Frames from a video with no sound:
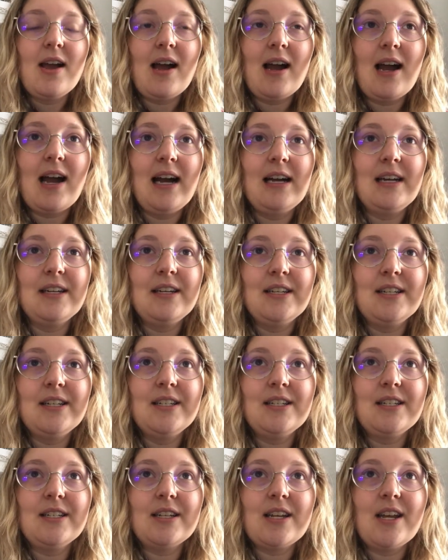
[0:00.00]

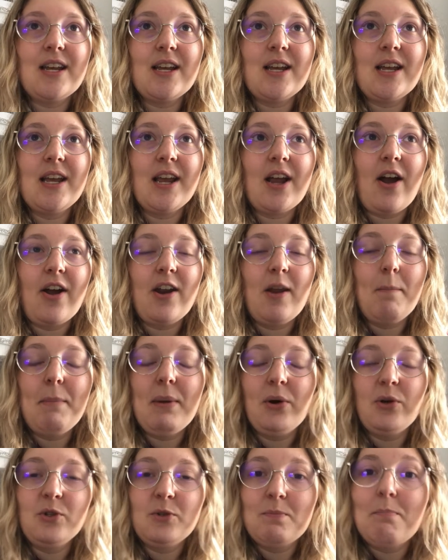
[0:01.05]
and it kind of
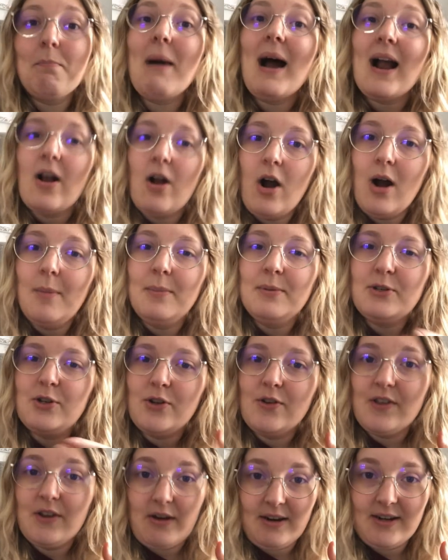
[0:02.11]
builds back up to
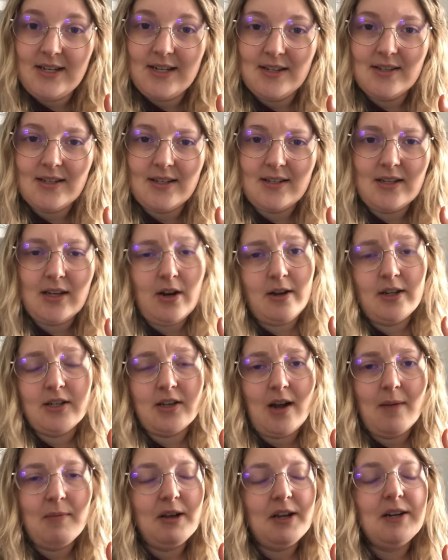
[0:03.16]
the 1969
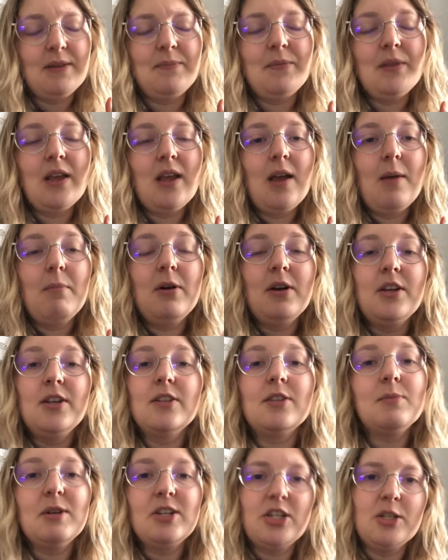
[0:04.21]
timeline, but it
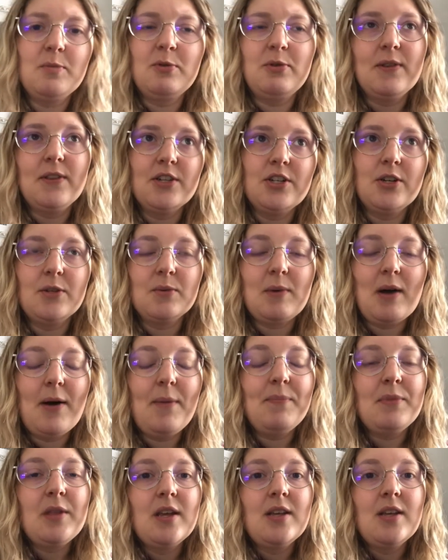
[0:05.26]
switches between the two as well.